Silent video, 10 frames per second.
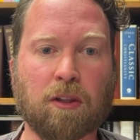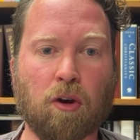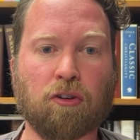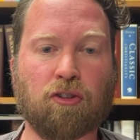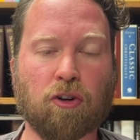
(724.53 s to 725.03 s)
and
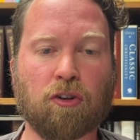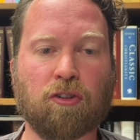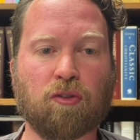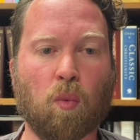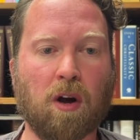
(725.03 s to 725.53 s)
large
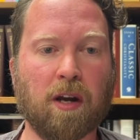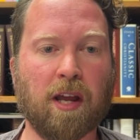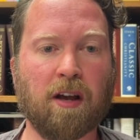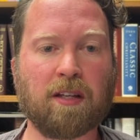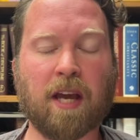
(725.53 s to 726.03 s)
churches wanted
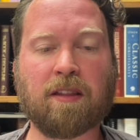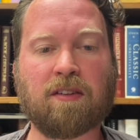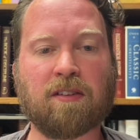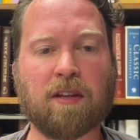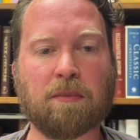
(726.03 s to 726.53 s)
out. Yeah,
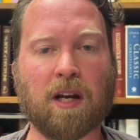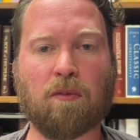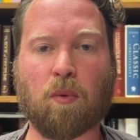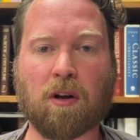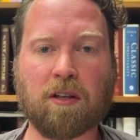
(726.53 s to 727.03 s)
this is something
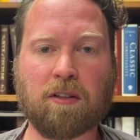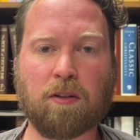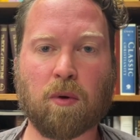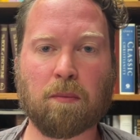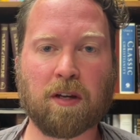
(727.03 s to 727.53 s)
I've wanted to
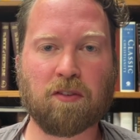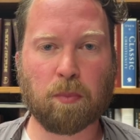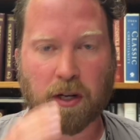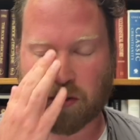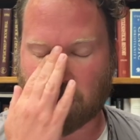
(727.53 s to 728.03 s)
do on my
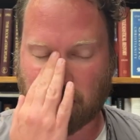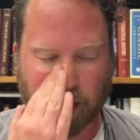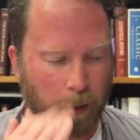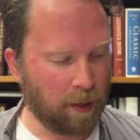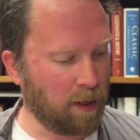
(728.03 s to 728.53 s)
spreadsheet,
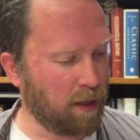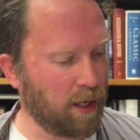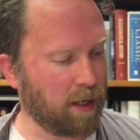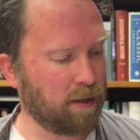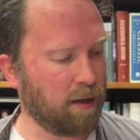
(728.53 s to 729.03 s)

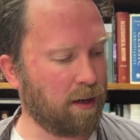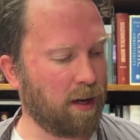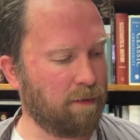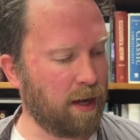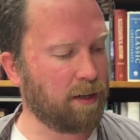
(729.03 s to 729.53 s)
and
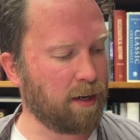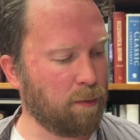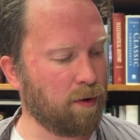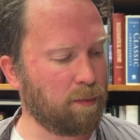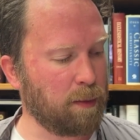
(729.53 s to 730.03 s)
I've had a
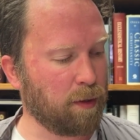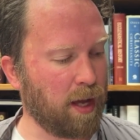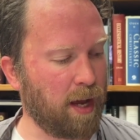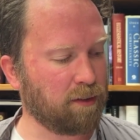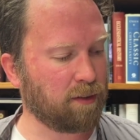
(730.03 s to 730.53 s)
number of people
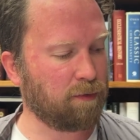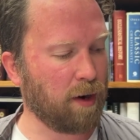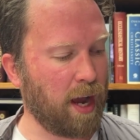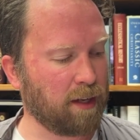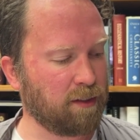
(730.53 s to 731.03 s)
ask
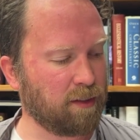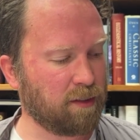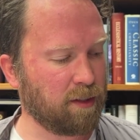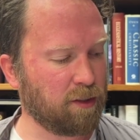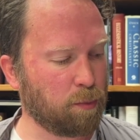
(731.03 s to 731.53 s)
for access
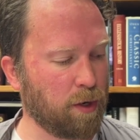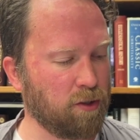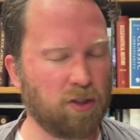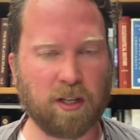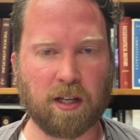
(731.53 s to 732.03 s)
to the
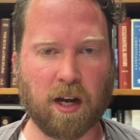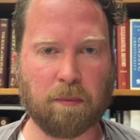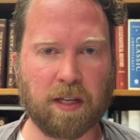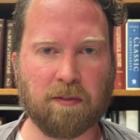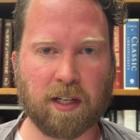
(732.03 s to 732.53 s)
spreadsheet, and
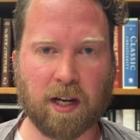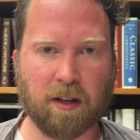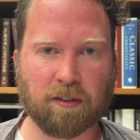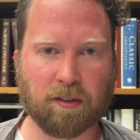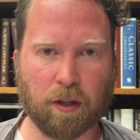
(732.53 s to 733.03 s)
I'm giving it
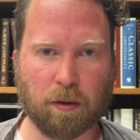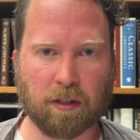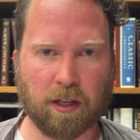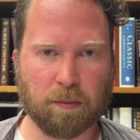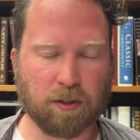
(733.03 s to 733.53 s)
out
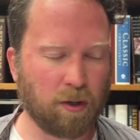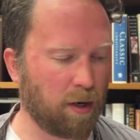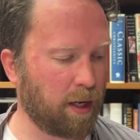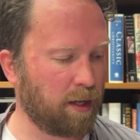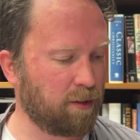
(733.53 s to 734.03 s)
slowly. I'm
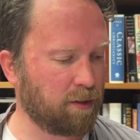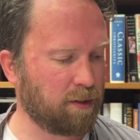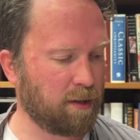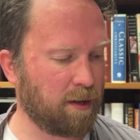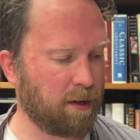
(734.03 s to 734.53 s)
sorry.
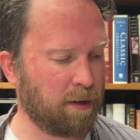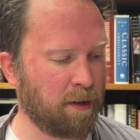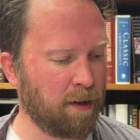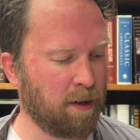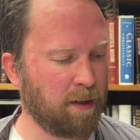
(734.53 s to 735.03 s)

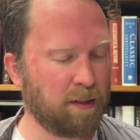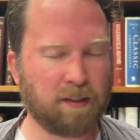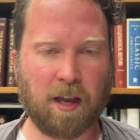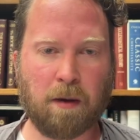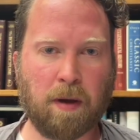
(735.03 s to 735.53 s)

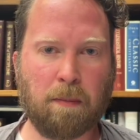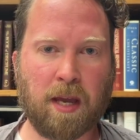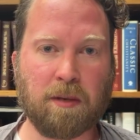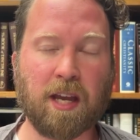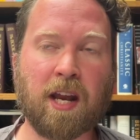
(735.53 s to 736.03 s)
It's kind of my
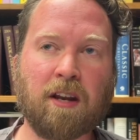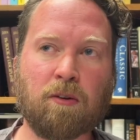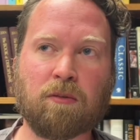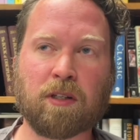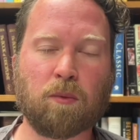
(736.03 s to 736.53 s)
baby, and I
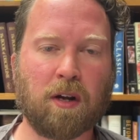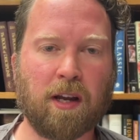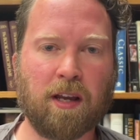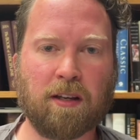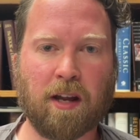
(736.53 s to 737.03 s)
don't really want to
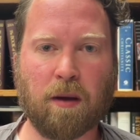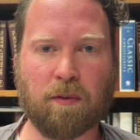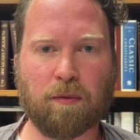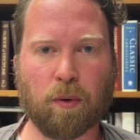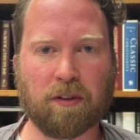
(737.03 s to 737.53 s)
hand it out
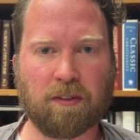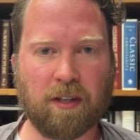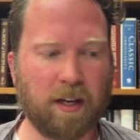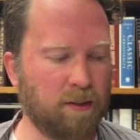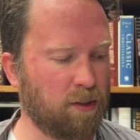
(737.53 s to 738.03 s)
before it's
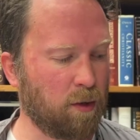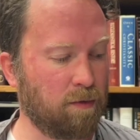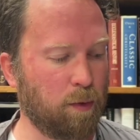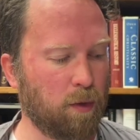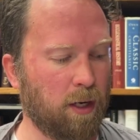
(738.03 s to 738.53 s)
done, so
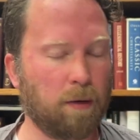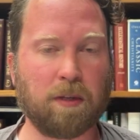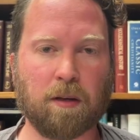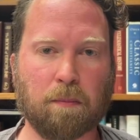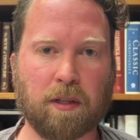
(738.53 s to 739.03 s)
if you want to help
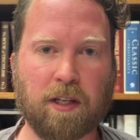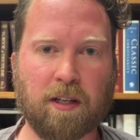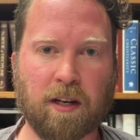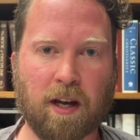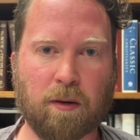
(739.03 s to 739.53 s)
me complete
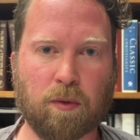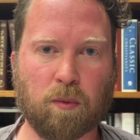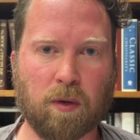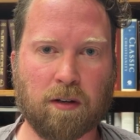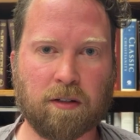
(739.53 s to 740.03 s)
it, I
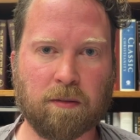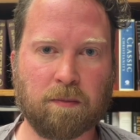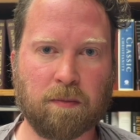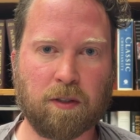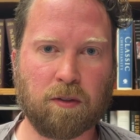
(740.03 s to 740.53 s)
would
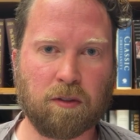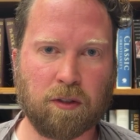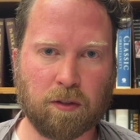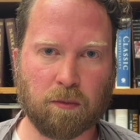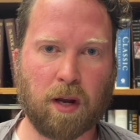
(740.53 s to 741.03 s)
welcome you.
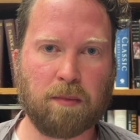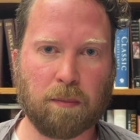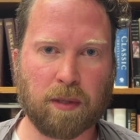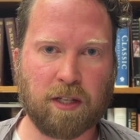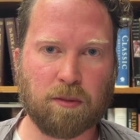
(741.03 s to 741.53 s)
You can write me
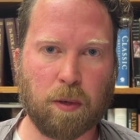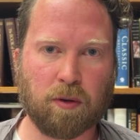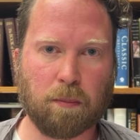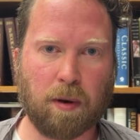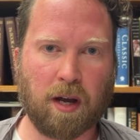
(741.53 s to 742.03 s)
at
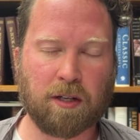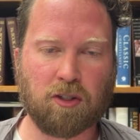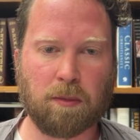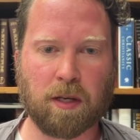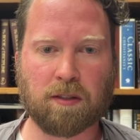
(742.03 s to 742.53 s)

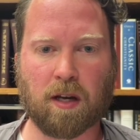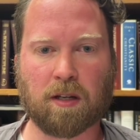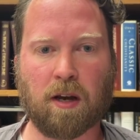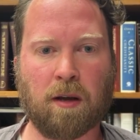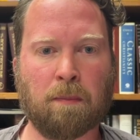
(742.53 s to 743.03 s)

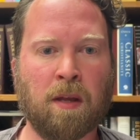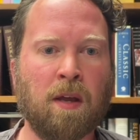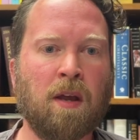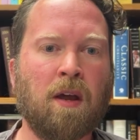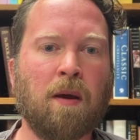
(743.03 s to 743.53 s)
plainspokenpod@gmail.com,
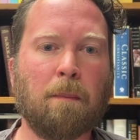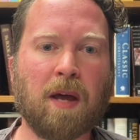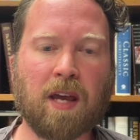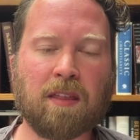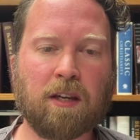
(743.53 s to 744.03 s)

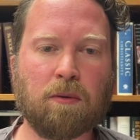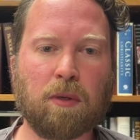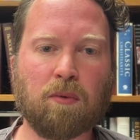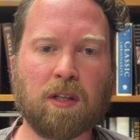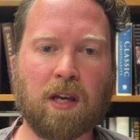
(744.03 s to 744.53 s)
but I think it would
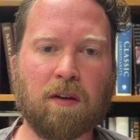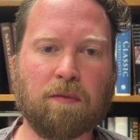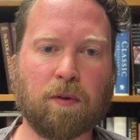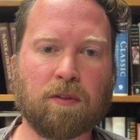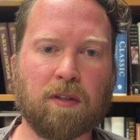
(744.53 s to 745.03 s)
be really
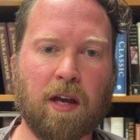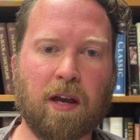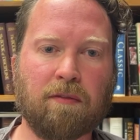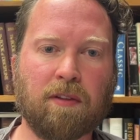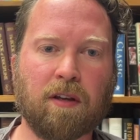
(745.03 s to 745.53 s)
helpful to
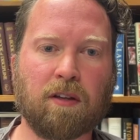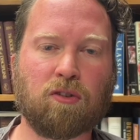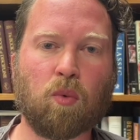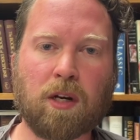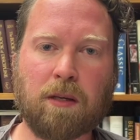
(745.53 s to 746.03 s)
have the
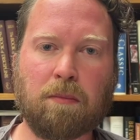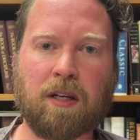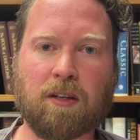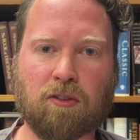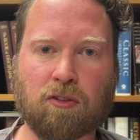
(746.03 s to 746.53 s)
20
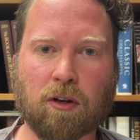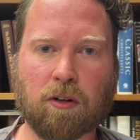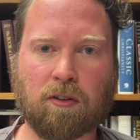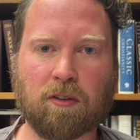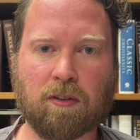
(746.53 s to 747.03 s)
biggest
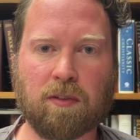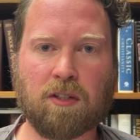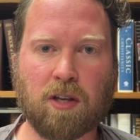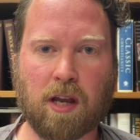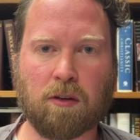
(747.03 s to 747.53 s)
churches of
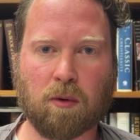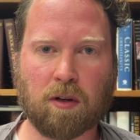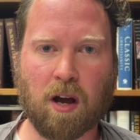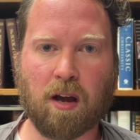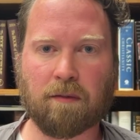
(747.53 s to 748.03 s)
each annual
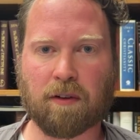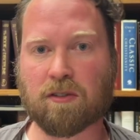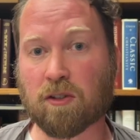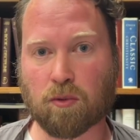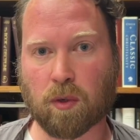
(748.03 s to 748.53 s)

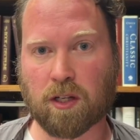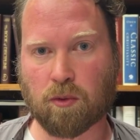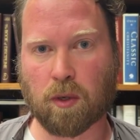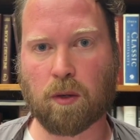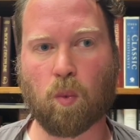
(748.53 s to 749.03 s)
conference in
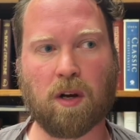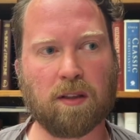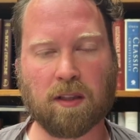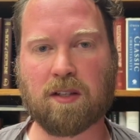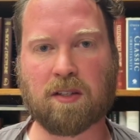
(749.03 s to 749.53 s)

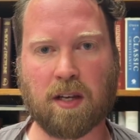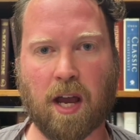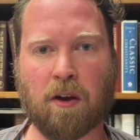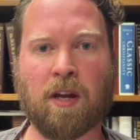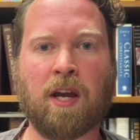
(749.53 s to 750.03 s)
2021 listed
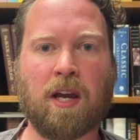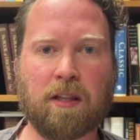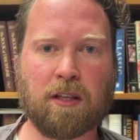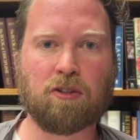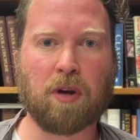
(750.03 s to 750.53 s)
out
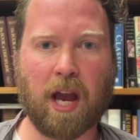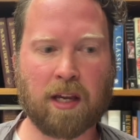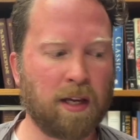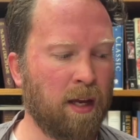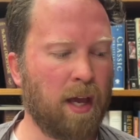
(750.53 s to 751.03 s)
and then
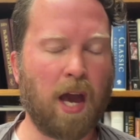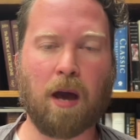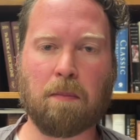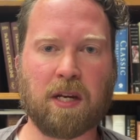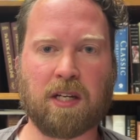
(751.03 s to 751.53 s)
track
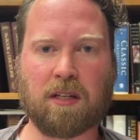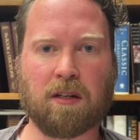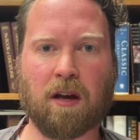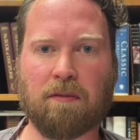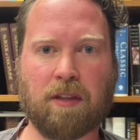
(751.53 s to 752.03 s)
how
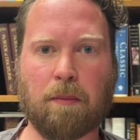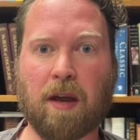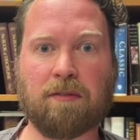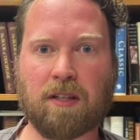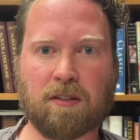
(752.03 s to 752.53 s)
many of them
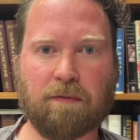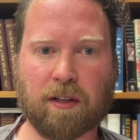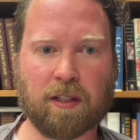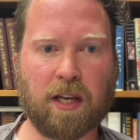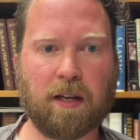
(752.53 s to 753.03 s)
have
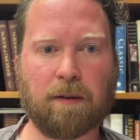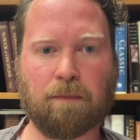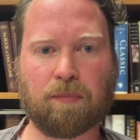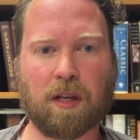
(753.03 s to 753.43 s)
disaffiliated,